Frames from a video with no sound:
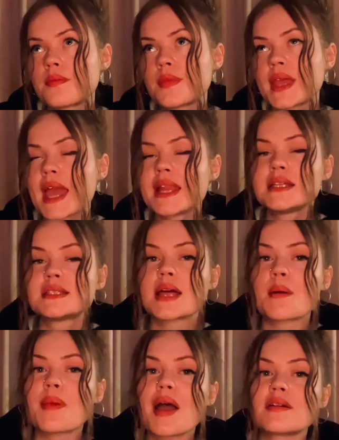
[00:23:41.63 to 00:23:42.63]
getting into
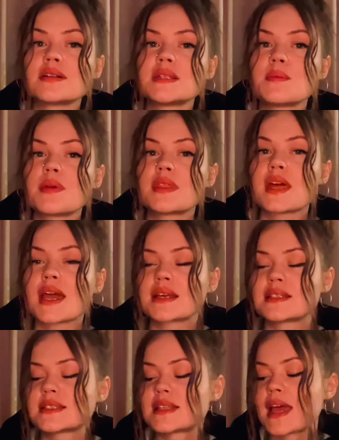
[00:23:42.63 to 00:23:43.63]
that
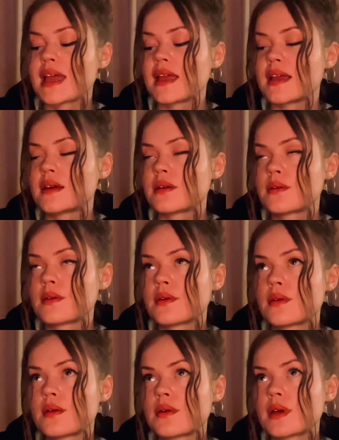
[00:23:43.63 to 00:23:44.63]
parasympathetic state.
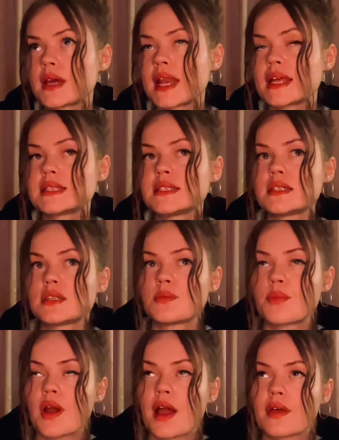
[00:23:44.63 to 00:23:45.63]
Connecting to the
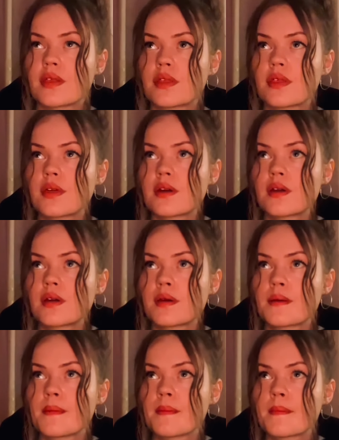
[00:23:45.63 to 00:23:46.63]
breath,
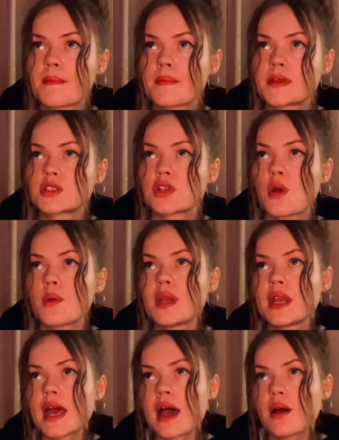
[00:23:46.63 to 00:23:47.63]

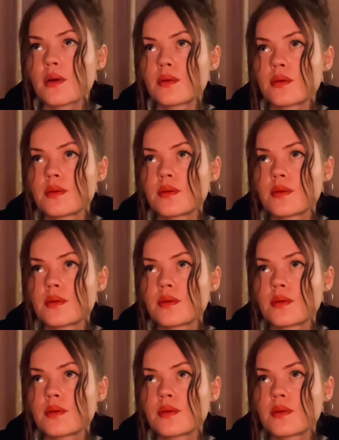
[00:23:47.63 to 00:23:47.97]
slowing down,